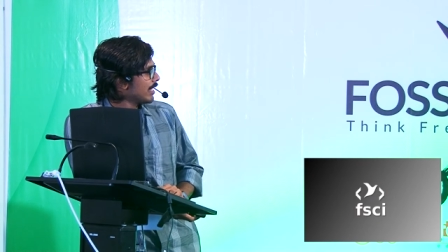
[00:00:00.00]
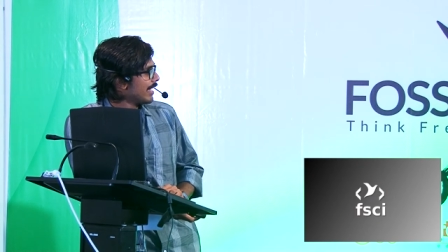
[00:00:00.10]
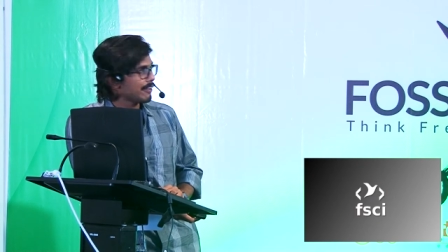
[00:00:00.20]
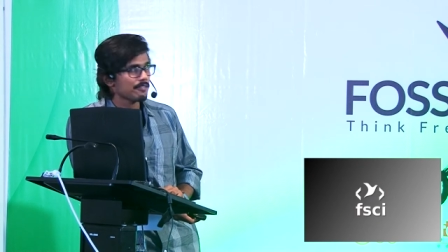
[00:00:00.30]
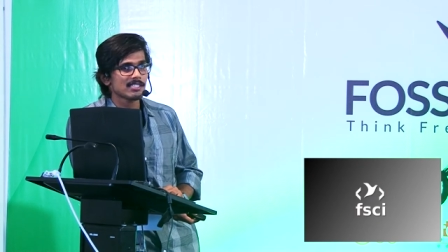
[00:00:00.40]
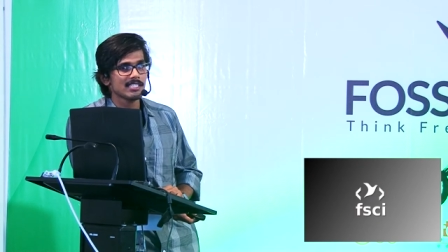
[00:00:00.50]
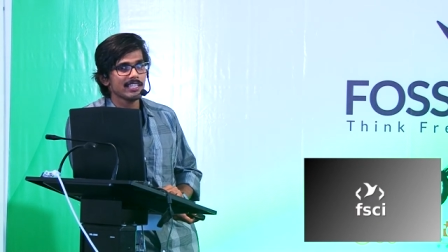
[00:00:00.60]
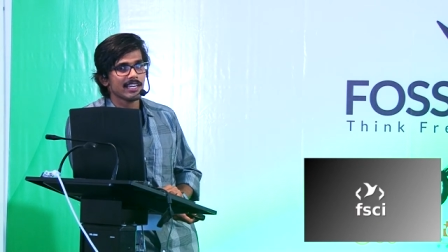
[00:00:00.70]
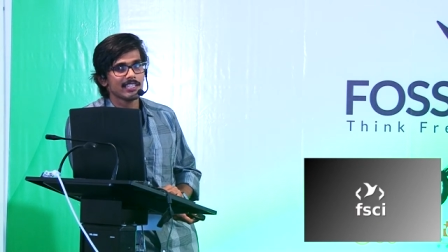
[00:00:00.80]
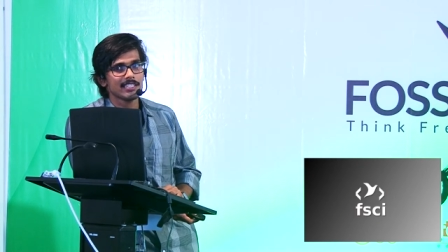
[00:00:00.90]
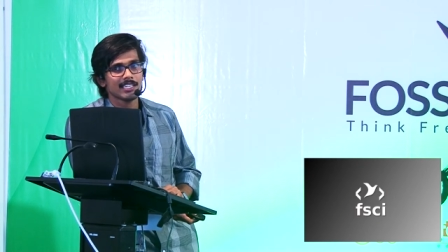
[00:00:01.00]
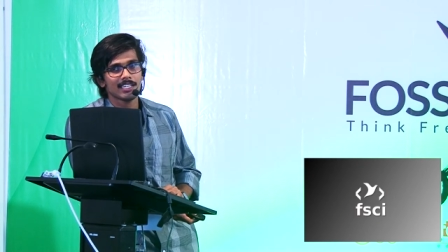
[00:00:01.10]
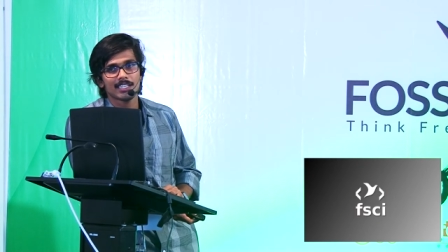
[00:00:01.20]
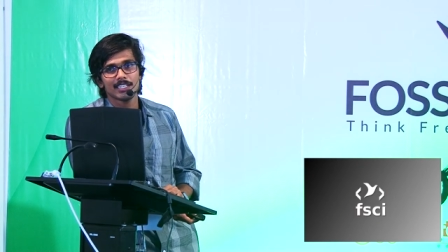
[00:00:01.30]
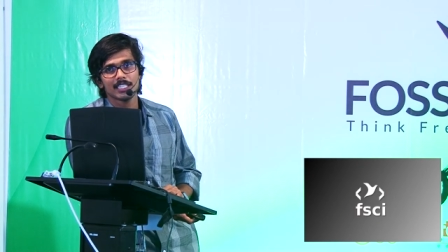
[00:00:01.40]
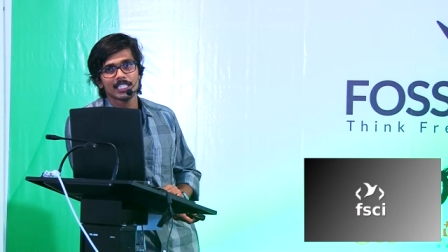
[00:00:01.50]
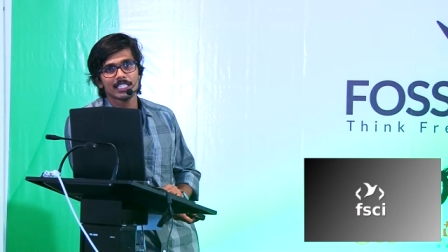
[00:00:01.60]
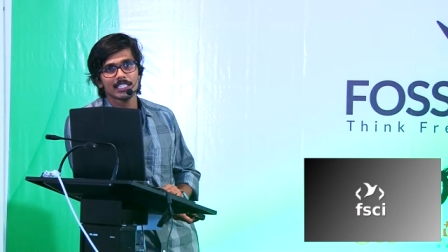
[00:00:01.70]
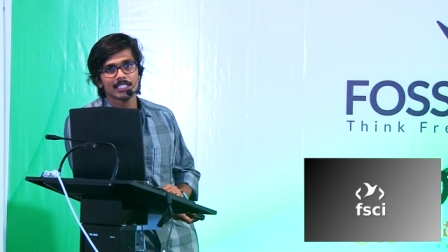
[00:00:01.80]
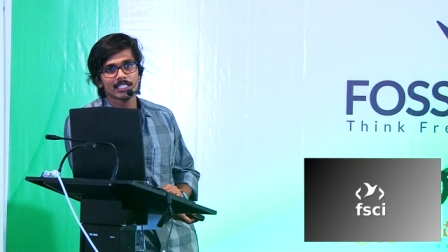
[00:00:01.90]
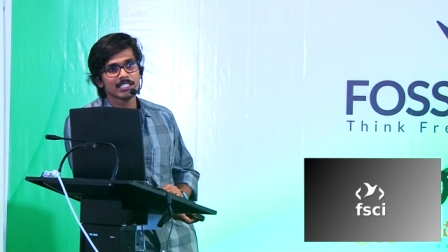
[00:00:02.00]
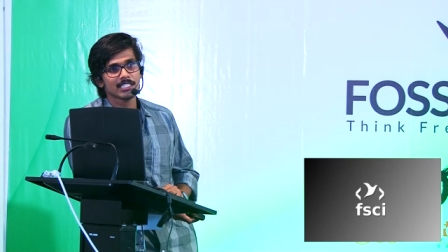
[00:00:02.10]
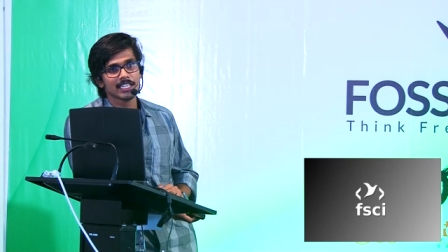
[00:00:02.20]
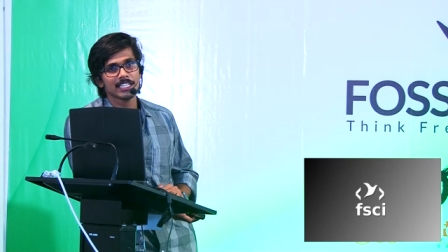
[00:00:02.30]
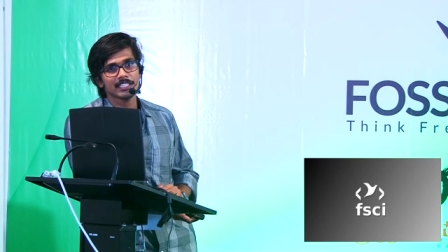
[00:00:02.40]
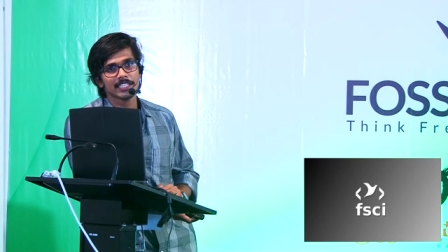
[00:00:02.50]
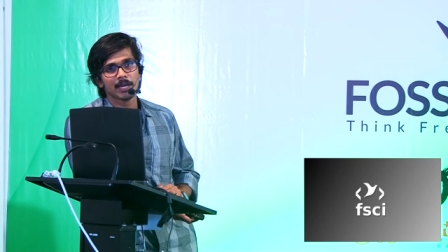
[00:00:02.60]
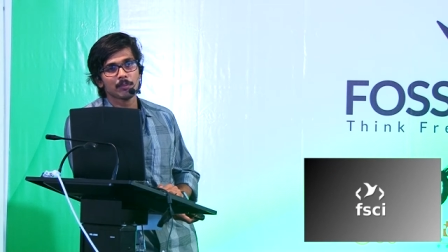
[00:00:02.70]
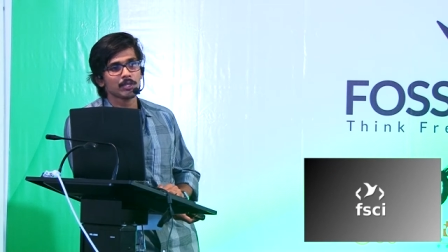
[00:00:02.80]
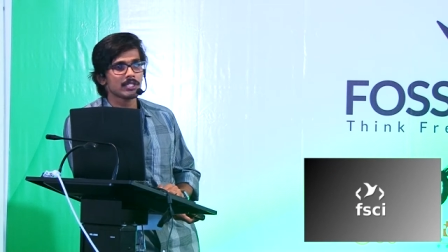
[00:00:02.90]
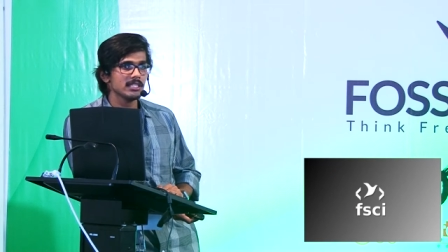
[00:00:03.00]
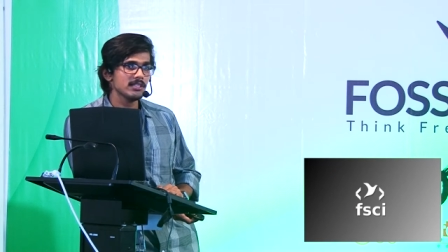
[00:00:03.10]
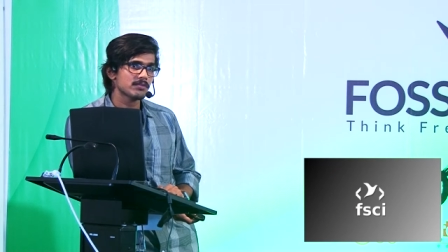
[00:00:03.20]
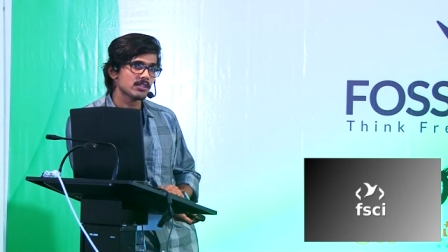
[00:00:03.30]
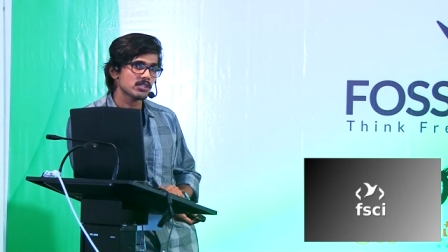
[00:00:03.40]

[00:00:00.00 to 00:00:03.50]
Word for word: and FSCI uh, is an Indian community, Free